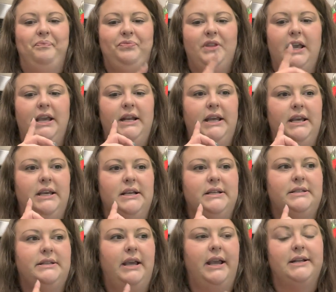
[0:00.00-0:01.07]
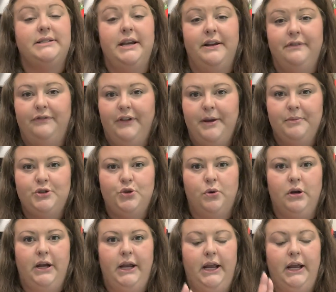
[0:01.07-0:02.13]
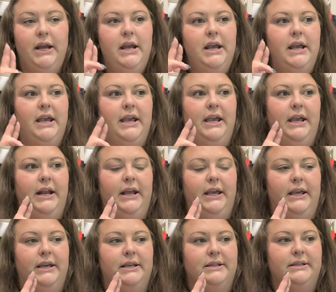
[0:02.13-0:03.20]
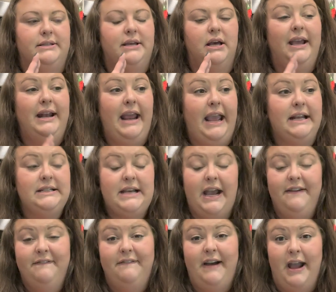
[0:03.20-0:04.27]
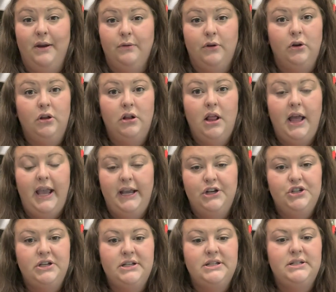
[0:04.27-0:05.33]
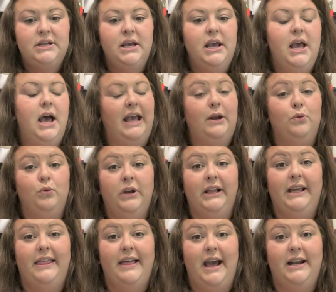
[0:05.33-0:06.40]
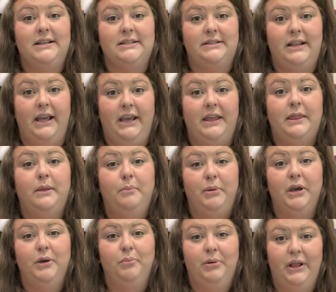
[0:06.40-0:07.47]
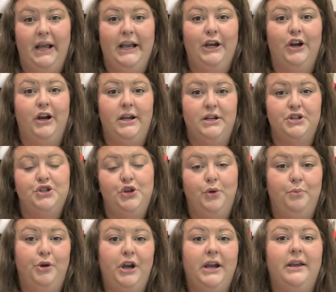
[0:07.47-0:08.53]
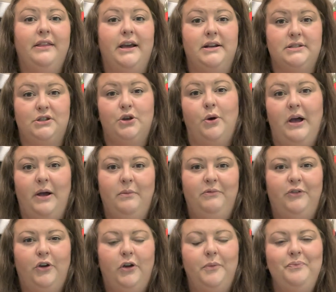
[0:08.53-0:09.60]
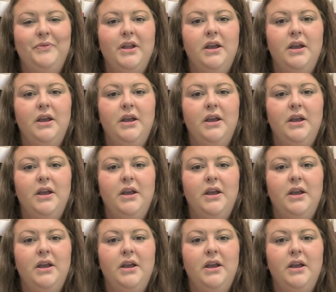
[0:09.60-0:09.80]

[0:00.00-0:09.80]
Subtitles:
It is anti-inflammatory. It is an antiviral agent. And really that is like the big player in turmeric that is so helpful.